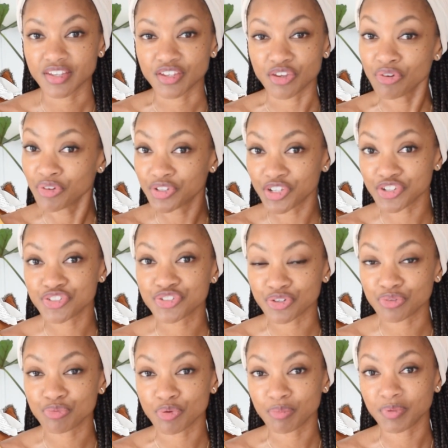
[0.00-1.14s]
Your only
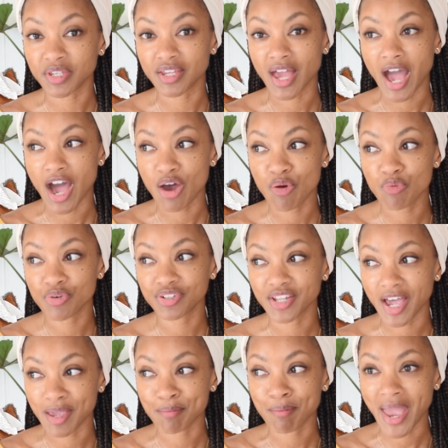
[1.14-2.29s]
concern will be how will
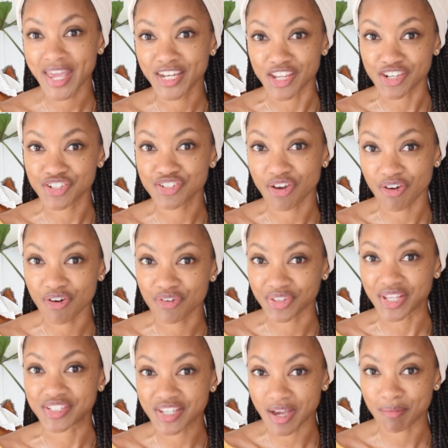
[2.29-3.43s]
I manage all
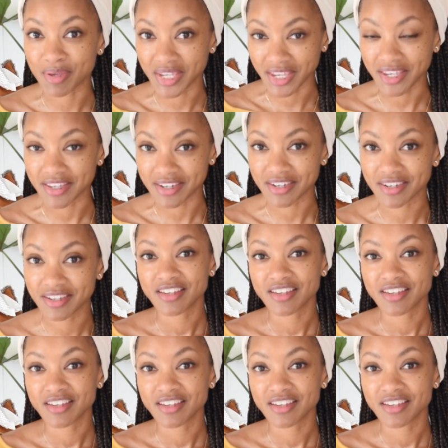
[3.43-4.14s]
that's coming in?